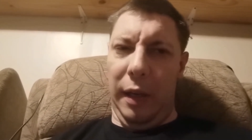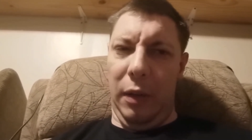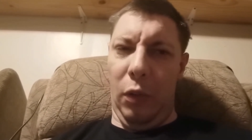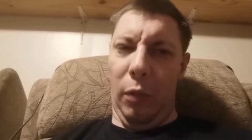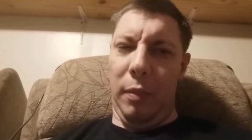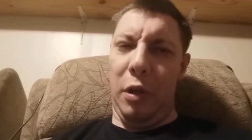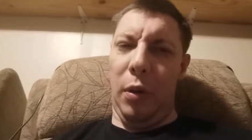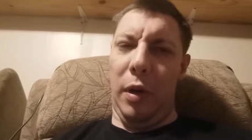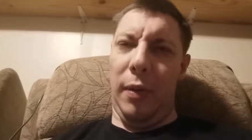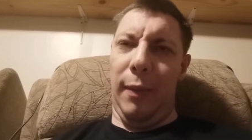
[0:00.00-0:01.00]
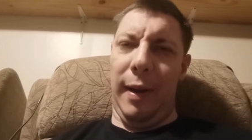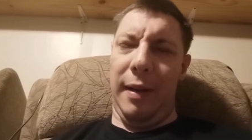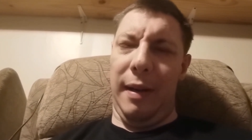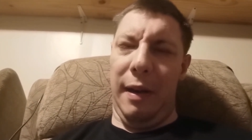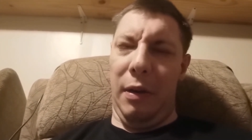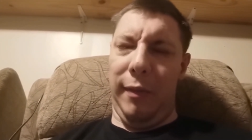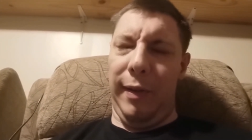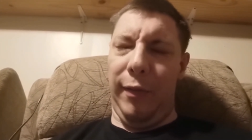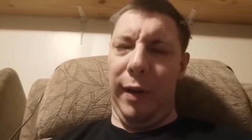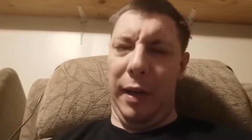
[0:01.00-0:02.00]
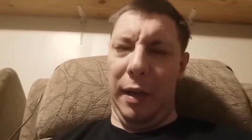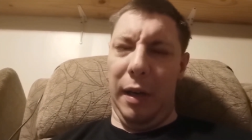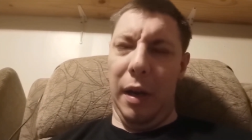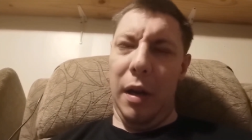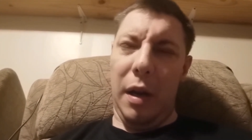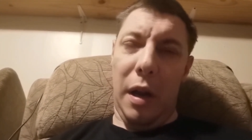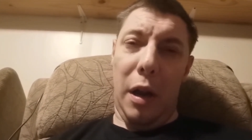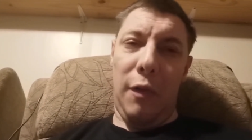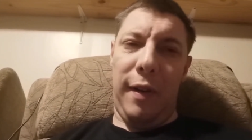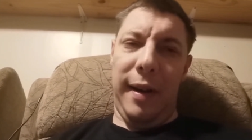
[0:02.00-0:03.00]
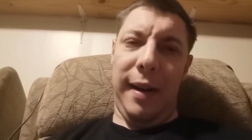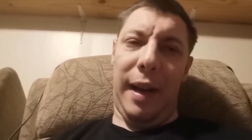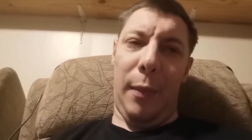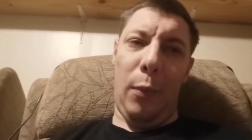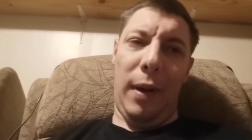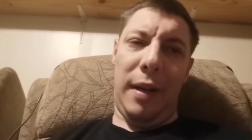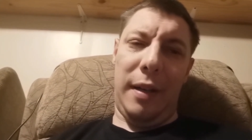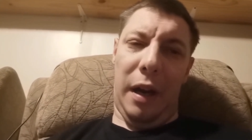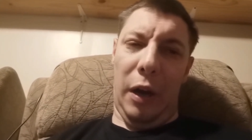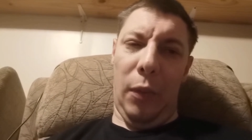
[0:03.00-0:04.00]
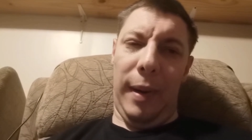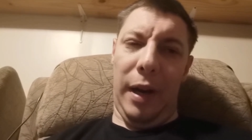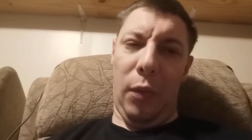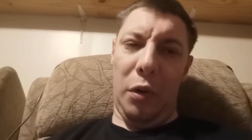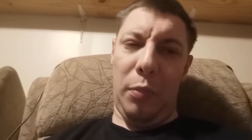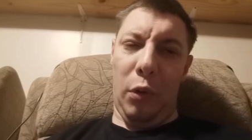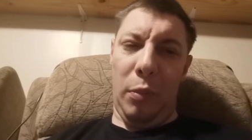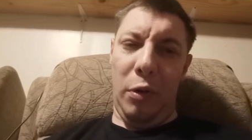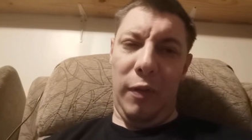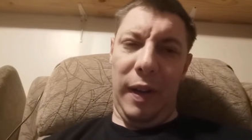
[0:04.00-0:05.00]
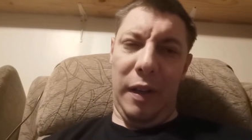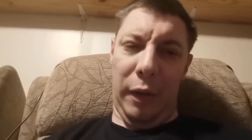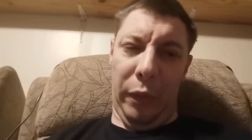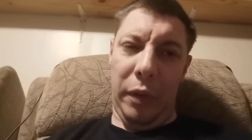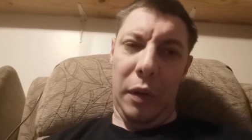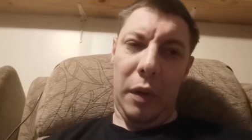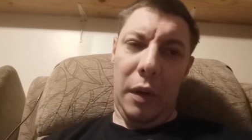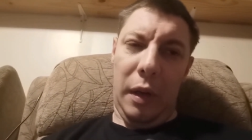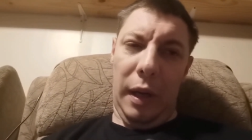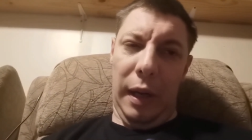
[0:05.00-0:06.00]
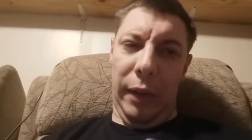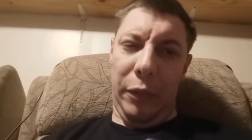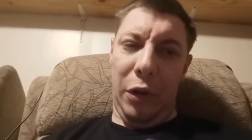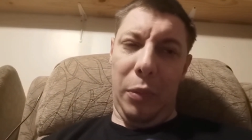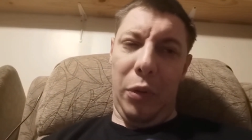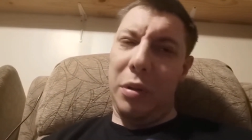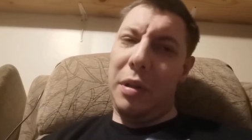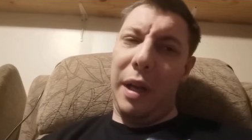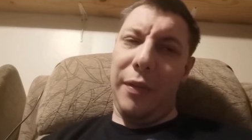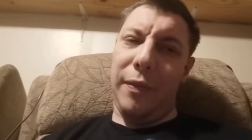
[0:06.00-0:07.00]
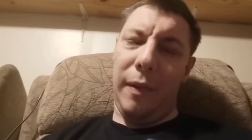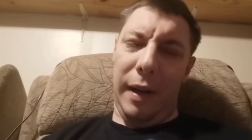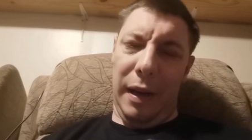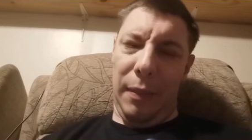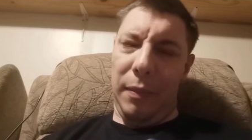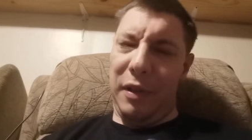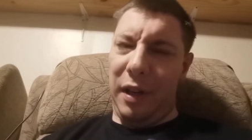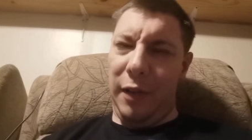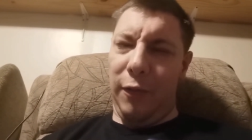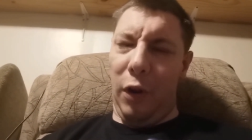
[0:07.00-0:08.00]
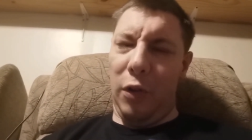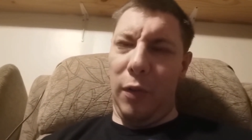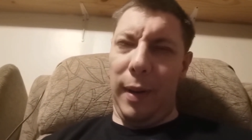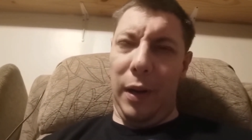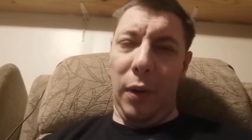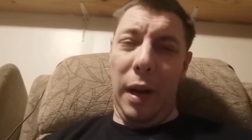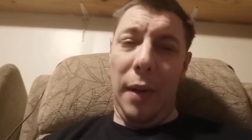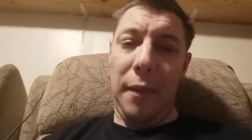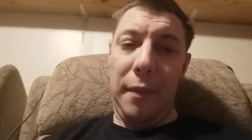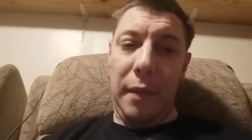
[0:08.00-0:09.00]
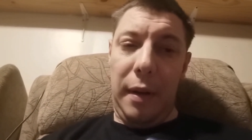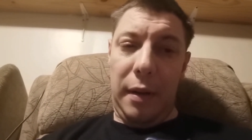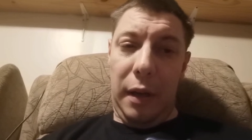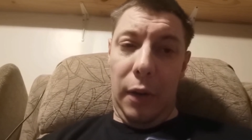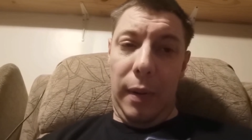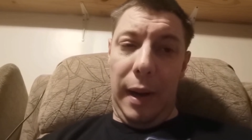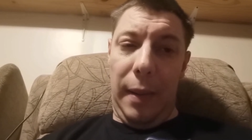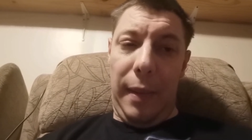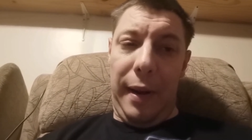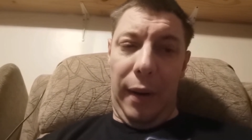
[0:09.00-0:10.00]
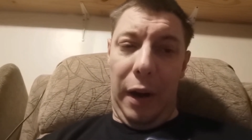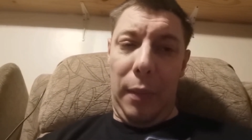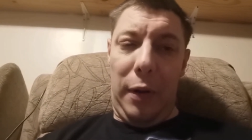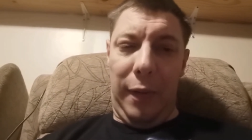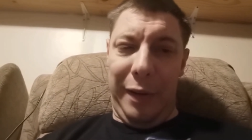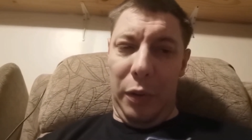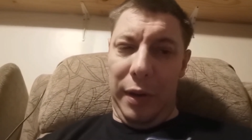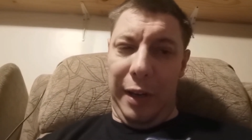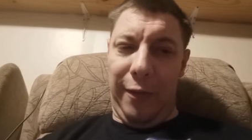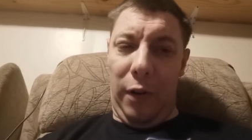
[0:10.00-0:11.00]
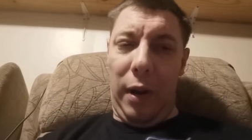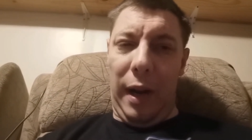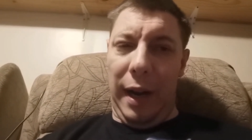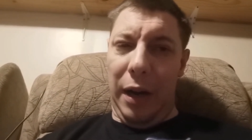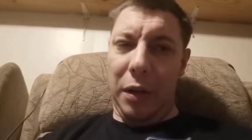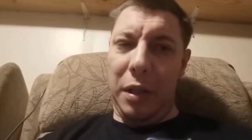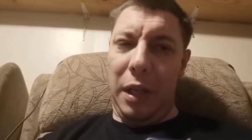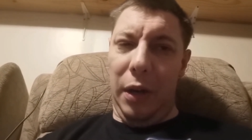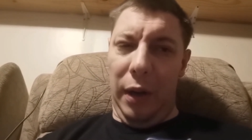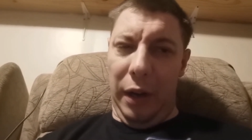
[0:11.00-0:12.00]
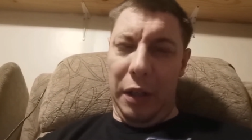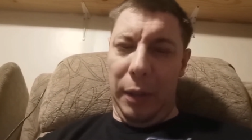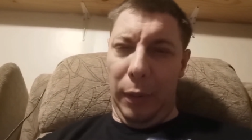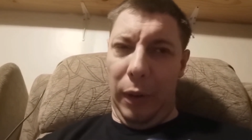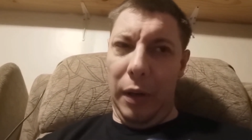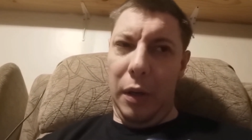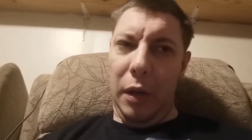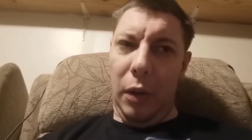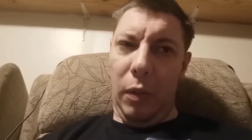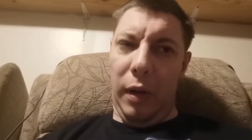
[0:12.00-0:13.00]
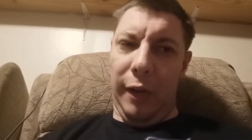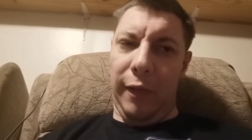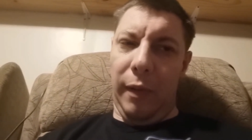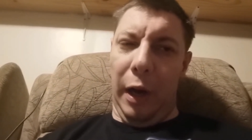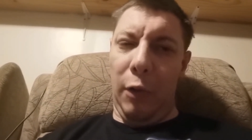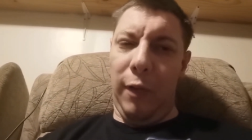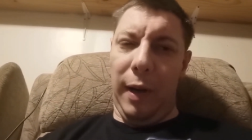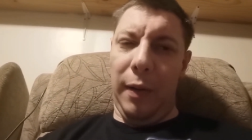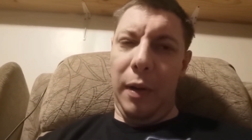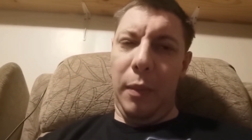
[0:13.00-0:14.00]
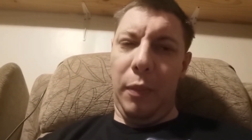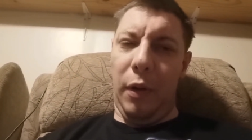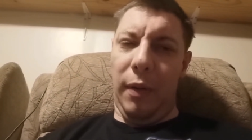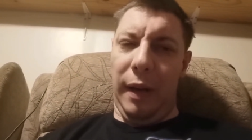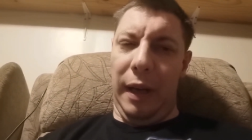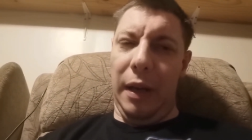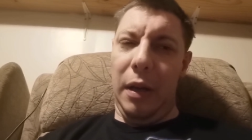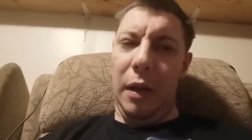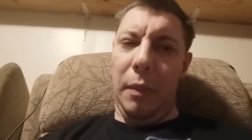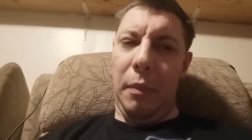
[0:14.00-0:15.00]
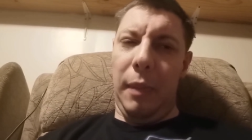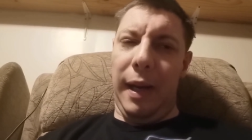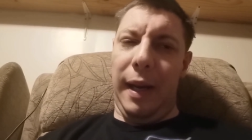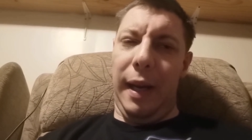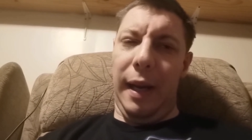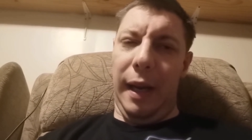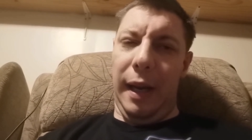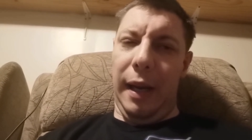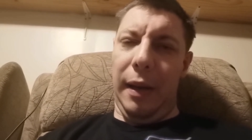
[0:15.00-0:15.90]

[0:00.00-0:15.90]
and or two or three weeks and then not fit for ages. So uh, hopefully in the coming weeks, I will be able to watch more movies and um, do more stuff. Um, so the vlogs will be longer. So anyway, I hope you enjoyed this vlog, and I'll see you guys tomorrow when i hopefully put the May